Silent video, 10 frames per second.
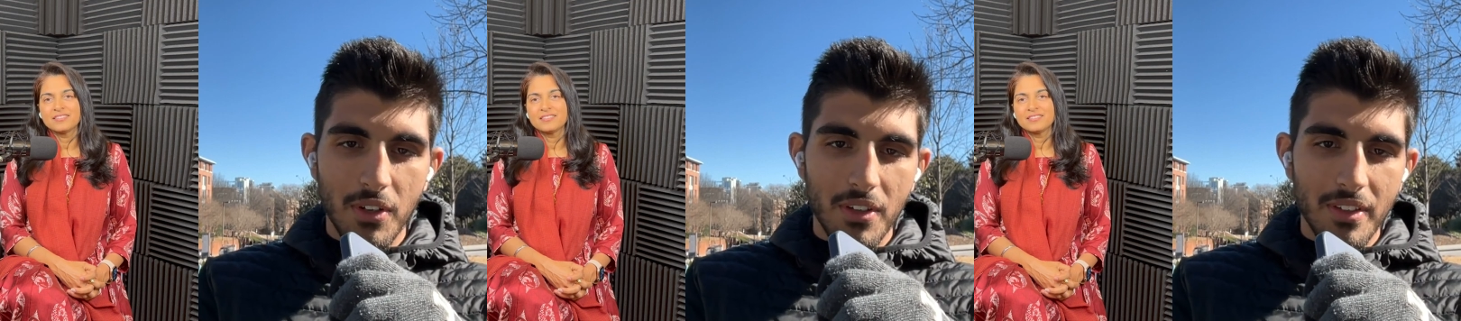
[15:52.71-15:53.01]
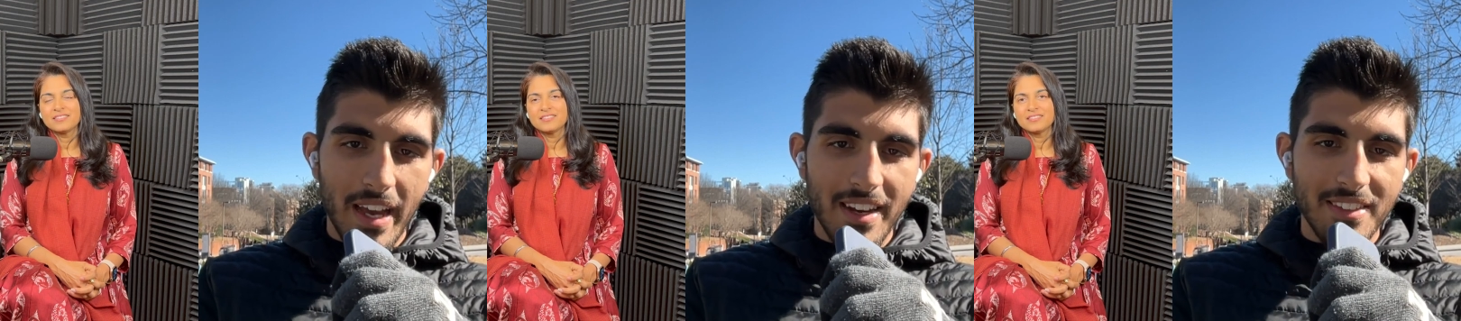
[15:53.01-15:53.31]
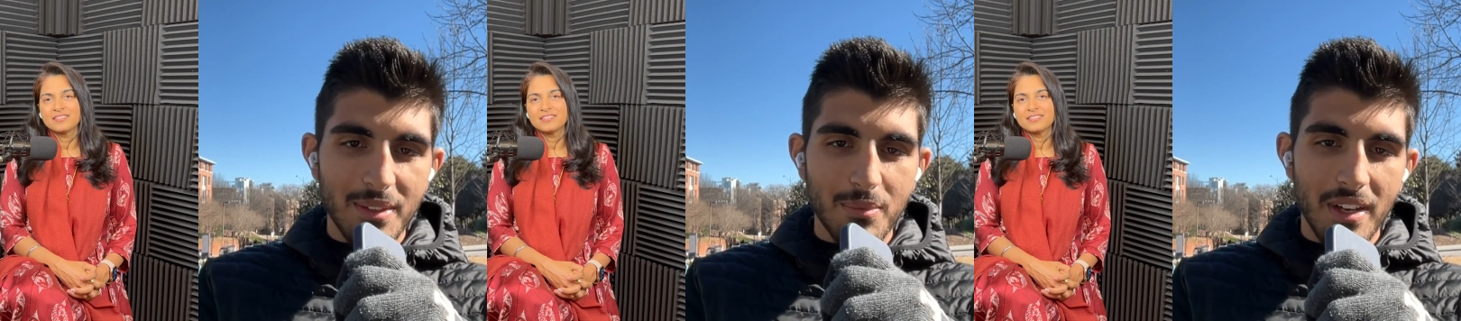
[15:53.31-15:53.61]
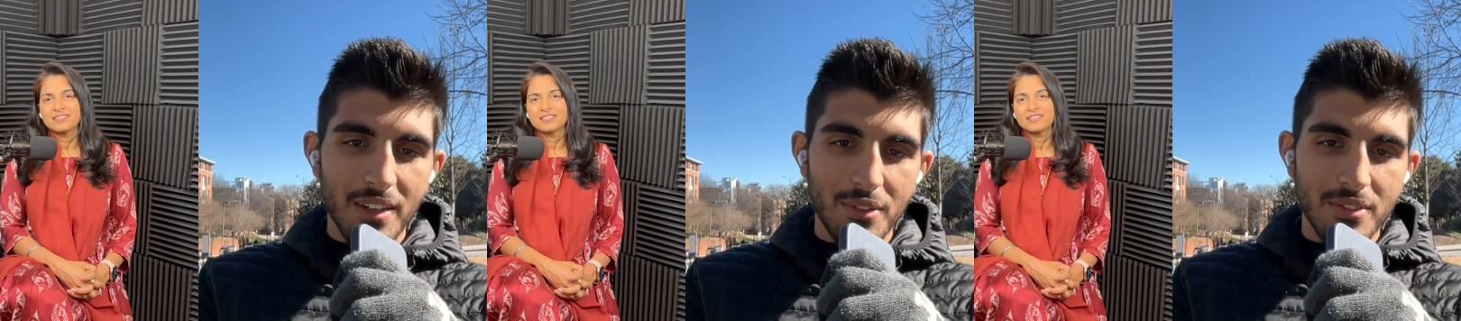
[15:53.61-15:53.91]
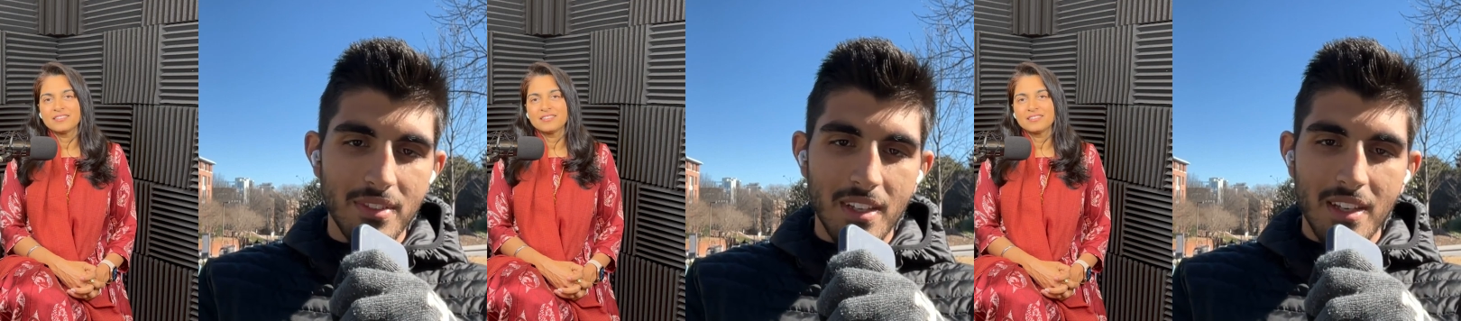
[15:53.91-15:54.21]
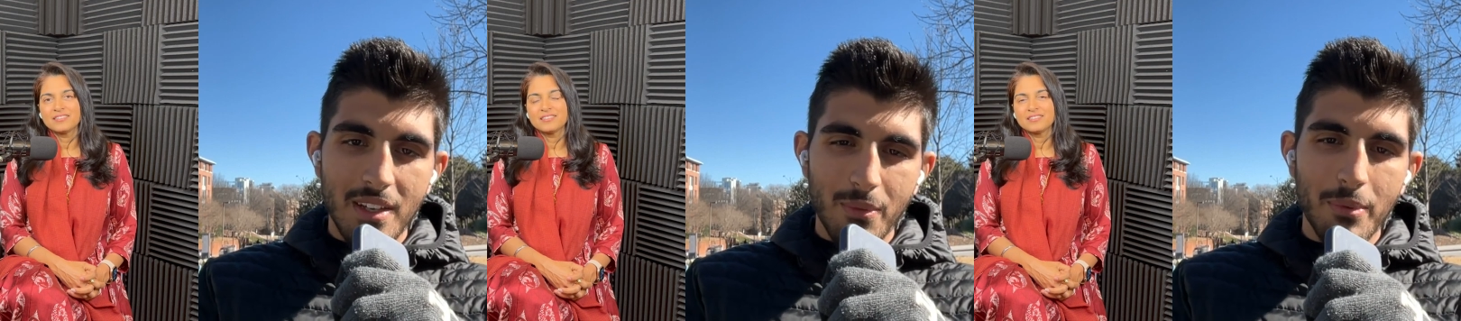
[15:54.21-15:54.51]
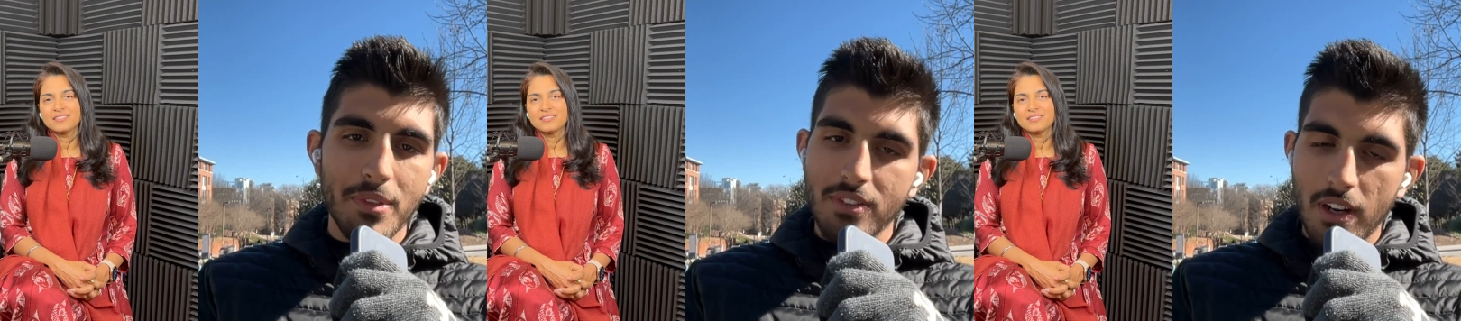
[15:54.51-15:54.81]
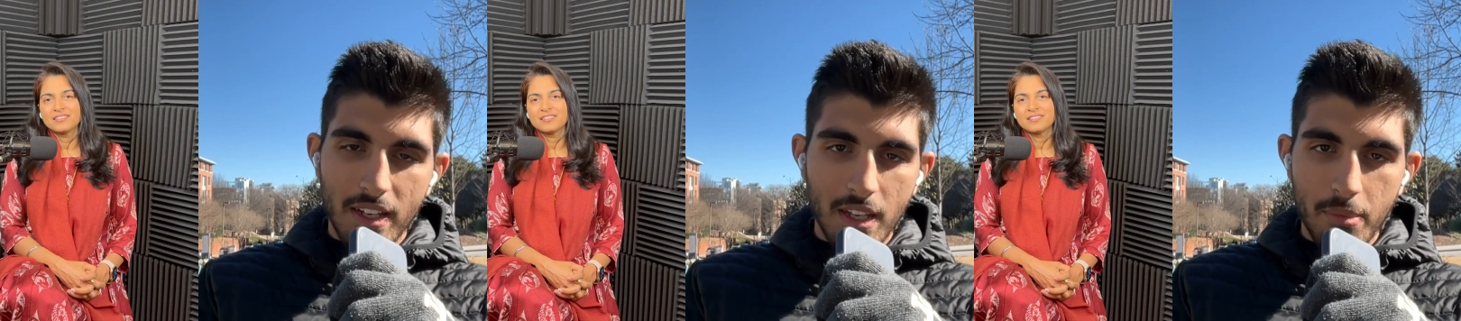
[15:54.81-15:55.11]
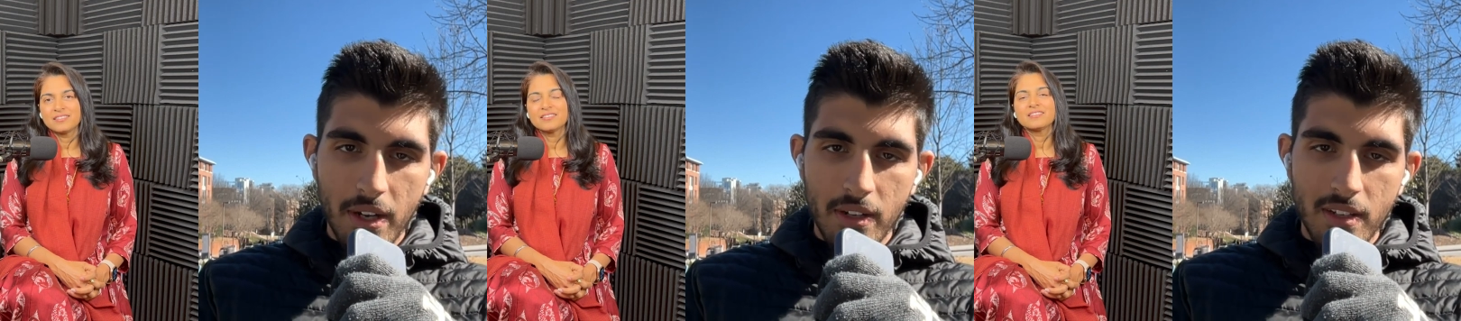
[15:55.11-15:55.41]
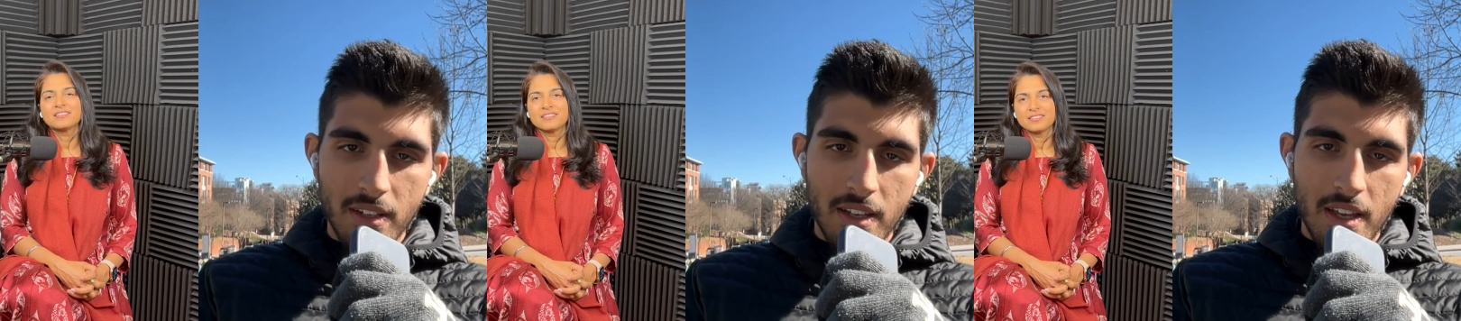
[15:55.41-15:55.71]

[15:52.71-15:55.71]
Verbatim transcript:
Speaker 1: of all, adding subtitles, we've been talking about it,